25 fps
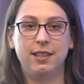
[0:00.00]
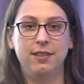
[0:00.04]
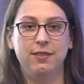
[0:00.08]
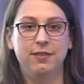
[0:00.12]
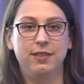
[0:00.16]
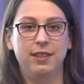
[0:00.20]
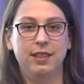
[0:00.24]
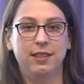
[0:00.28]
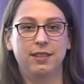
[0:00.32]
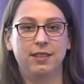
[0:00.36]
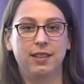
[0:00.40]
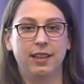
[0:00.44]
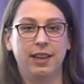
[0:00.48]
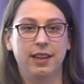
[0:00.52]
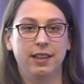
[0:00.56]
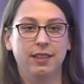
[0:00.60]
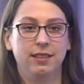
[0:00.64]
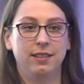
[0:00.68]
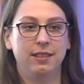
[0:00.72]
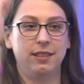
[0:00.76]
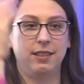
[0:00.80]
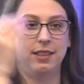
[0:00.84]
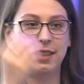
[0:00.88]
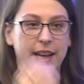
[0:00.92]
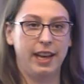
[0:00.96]
EVs
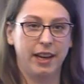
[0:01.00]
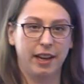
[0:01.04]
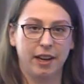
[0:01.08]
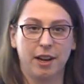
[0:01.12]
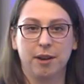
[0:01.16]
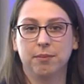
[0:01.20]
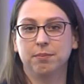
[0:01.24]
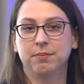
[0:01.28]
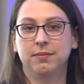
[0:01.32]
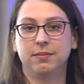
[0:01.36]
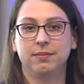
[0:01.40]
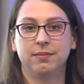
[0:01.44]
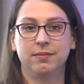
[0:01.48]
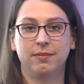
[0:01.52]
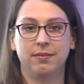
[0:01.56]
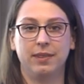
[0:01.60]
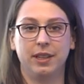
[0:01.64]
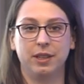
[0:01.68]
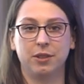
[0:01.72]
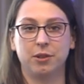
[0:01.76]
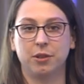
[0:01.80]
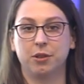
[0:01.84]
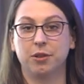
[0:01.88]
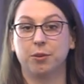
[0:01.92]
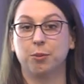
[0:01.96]
get taken up
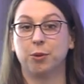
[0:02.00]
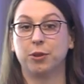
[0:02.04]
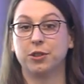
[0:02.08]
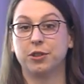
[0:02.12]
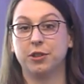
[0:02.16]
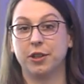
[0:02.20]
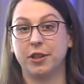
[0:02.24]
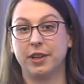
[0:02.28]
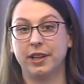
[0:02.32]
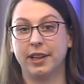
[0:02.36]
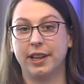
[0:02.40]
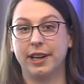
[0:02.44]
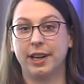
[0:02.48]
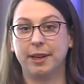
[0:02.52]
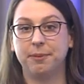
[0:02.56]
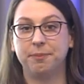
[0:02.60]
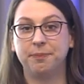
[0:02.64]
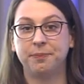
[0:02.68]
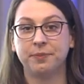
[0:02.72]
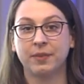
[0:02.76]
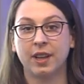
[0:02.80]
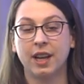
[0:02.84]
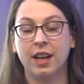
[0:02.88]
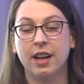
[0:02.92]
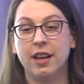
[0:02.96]
and so they're more circulating.
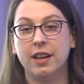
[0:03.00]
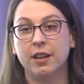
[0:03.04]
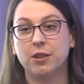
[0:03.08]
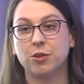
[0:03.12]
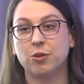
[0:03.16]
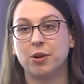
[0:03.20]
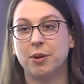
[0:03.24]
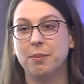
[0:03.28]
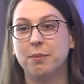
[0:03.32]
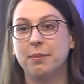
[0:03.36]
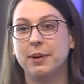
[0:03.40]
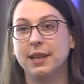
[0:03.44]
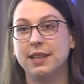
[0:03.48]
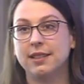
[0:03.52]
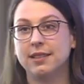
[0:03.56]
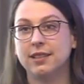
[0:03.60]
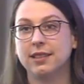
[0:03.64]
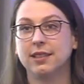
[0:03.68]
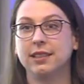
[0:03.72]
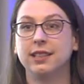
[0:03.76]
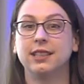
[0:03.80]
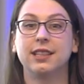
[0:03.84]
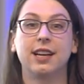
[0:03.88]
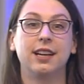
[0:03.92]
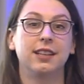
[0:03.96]
So I'm
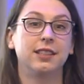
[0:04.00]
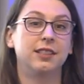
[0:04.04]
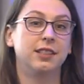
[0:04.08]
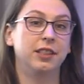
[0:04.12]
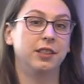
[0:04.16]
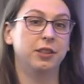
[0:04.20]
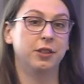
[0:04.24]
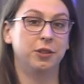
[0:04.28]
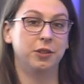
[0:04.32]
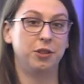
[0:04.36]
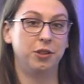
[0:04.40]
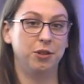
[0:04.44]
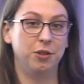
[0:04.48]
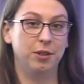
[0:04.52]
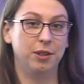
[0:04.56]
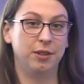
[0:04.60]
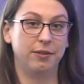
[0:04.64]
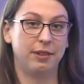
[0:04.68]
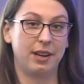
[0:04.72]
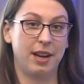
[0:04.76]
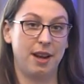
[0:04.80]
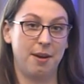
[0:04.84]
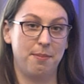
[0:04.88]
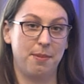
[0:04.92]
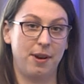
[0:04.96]
basically testing those two
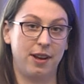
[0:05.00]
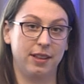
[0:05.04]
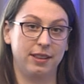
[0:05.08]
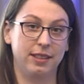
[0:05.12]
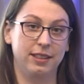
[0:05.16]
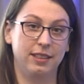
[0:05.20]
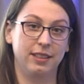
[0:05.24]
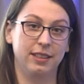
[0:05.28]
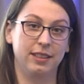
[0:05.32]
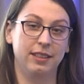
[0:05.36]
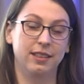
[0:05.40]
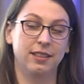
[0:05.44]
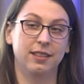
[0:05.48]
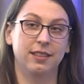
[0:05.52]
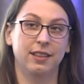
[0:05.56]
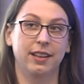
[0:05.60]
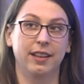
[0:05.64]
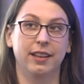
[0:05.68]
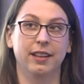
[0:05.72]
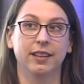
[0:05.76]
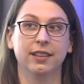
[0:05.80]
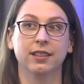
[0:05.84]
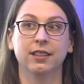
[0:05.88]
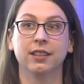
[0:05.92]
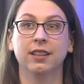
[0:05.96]
different hypotheses
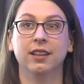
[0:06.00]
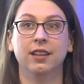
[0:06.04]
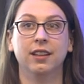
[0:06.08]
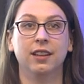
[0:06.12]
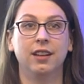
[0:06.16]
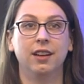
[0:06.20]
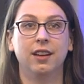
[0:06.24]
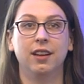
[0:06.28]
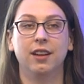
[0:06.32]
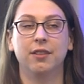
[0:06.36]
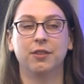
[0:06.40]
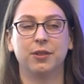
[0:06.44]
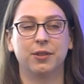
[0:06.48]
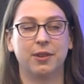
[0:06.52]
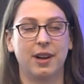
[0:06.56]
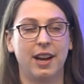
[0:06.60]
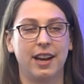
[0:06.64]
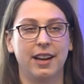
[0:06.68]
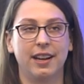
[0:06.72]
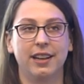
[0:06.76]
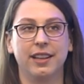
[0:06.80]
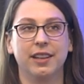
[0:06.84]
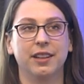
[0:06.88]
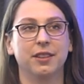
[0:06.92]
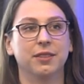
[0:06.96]
in a
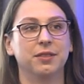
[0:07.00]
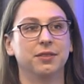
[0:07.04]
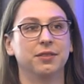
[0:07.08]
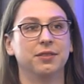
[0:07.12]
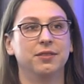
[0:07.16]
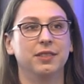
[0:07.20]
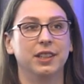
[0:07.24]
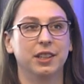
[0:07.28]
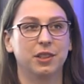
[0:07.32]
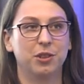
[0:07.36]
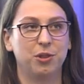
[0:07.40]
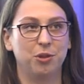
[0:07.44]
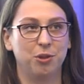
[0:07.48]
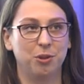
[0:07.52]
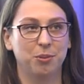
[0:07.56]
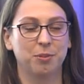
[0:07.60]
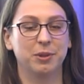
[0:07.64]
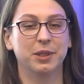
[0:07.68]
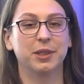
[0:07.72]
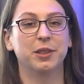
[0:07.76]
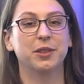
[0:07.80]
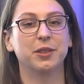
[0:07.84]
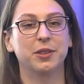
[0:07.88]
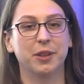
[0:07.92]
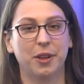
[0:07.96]
variety of
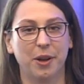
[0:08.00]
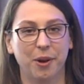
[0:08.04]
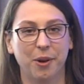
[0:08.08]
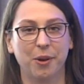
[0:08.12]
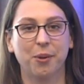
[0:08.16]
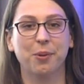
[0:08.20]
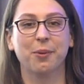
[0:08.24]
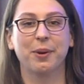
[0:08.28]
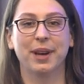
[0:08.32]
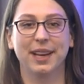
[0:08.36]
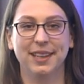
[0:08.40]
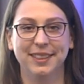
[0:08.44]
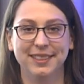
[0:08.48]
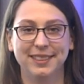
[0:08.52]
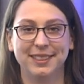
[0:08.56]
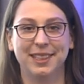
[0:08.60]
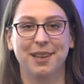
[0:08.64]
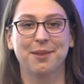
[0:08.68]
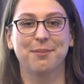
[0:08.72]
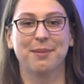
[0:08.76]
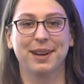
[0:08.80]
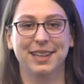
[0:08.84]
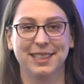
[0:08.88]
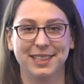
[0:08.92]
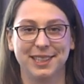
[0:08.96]
extremely slow ways
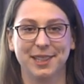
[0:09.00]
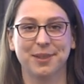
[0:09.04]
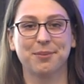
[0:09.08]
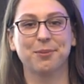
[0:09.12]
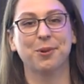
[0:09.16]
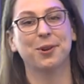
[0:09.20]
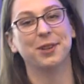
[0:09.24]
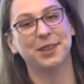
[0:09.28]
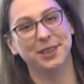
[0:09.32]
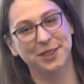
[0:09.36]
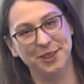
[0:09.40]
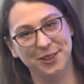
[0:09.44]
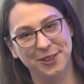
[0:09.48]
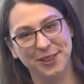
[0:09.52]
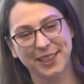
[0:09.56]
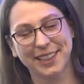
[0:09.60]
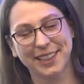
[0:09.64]
that might take more than two